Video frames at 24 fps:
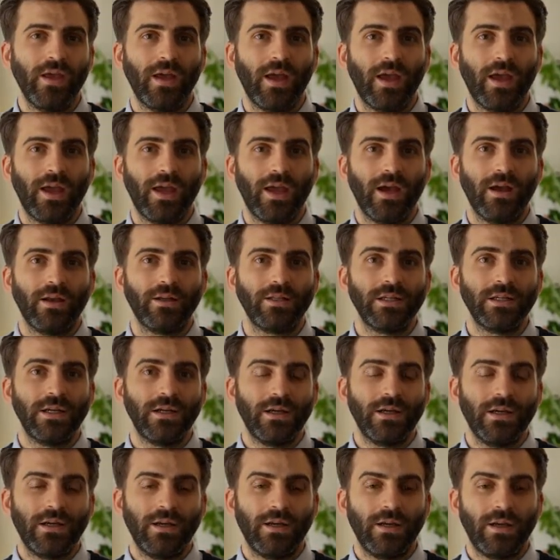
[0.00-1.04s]
and
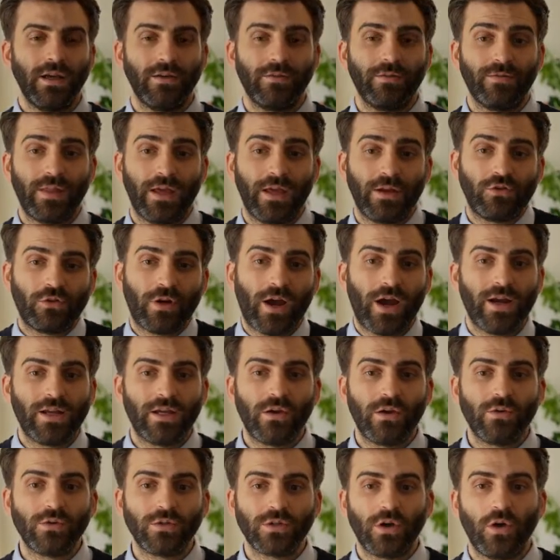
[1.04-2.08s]
if they try to
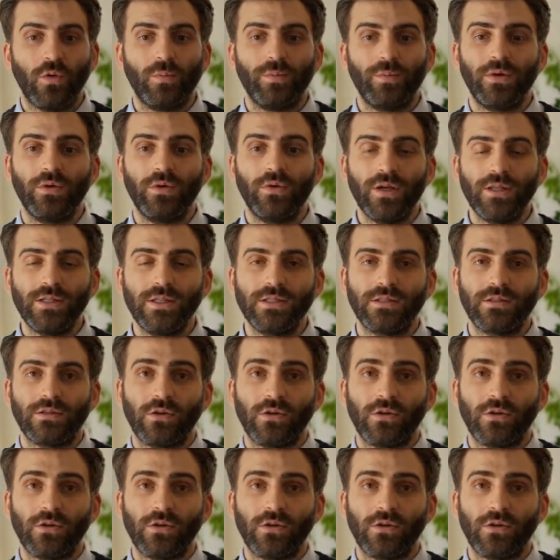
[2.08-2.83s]
use opioids,